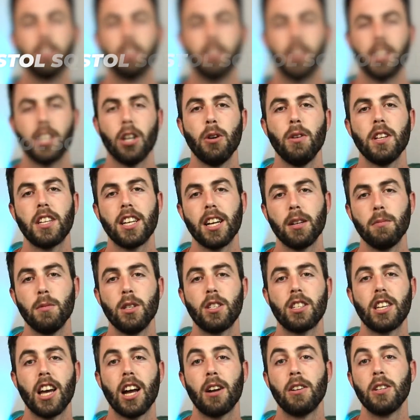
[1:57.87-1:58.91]
I know it can be
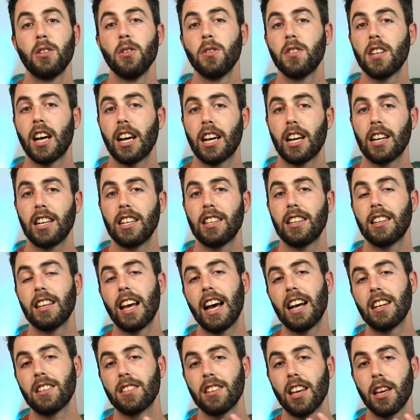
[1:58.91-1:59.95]
scary to tackle it
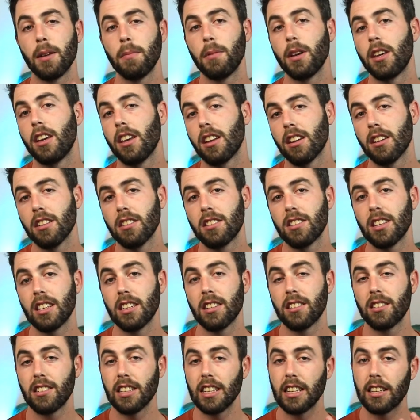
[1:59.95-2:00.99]
as a beginner
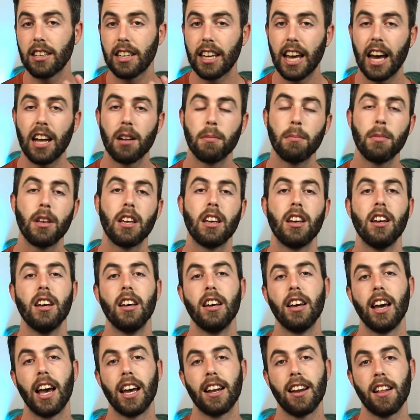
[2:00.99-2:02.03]
since it can be
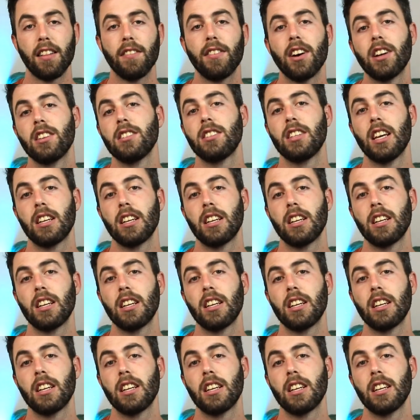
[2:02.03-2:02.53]
an advanced